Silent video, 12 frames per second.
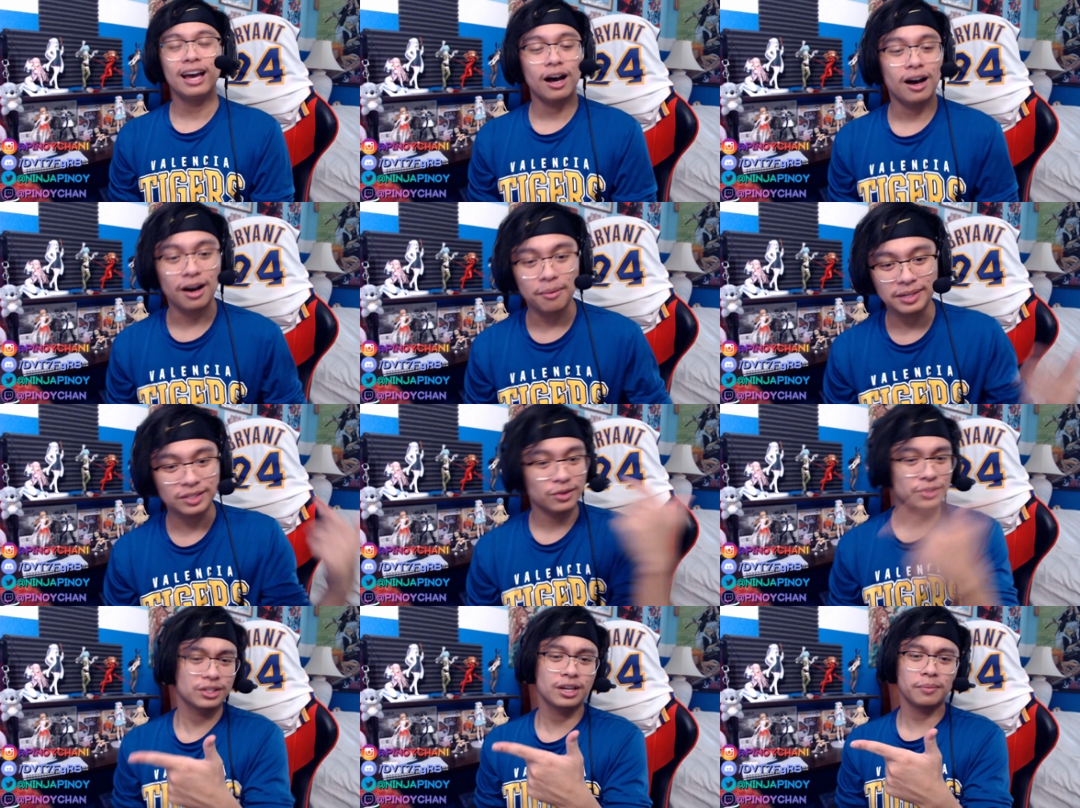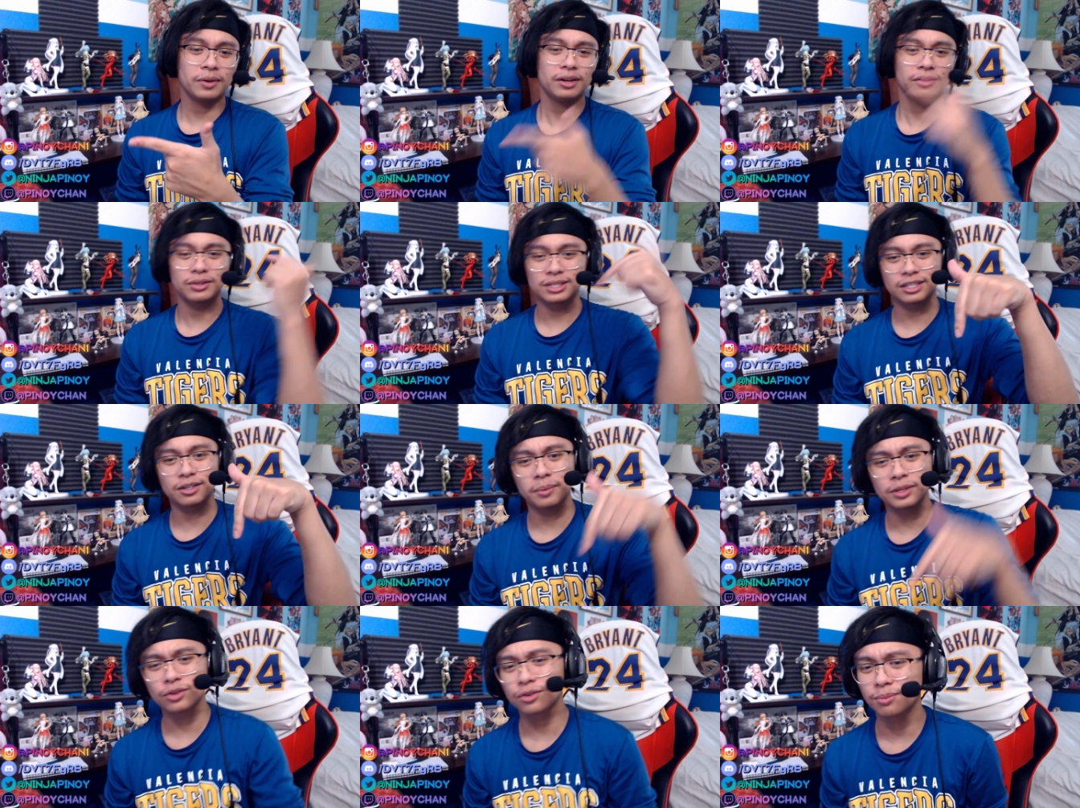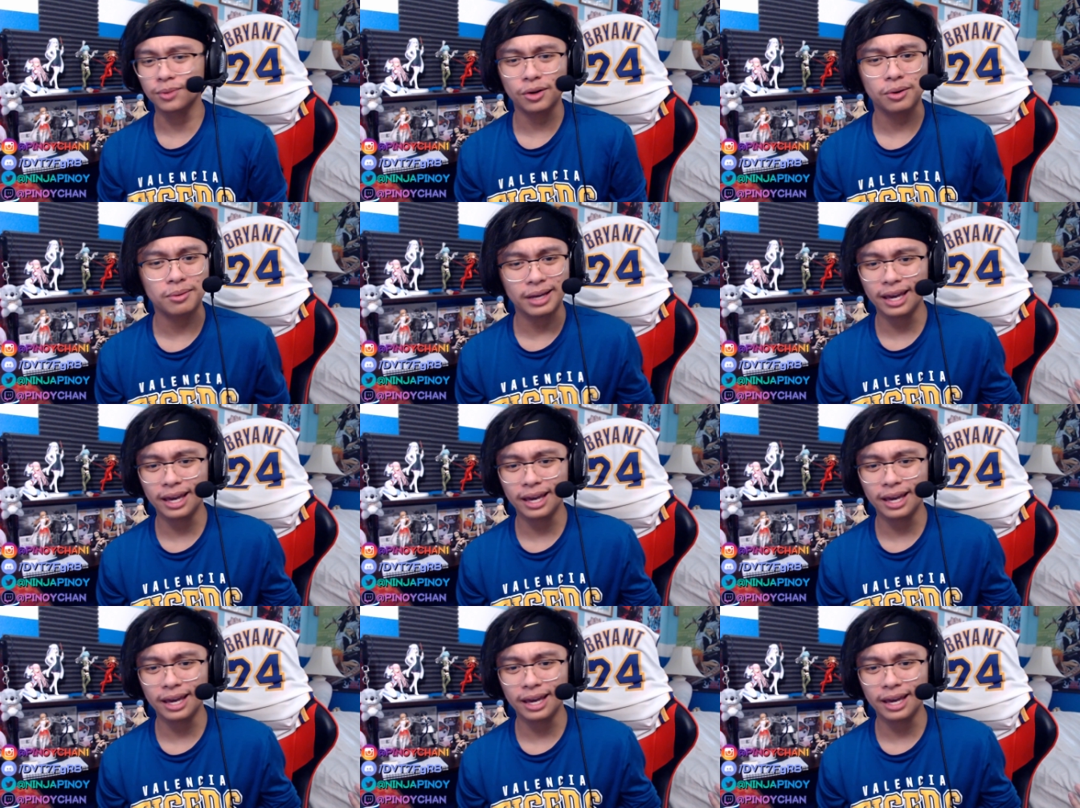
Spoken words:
My socials are gonna be here. Those links are gonna be description below.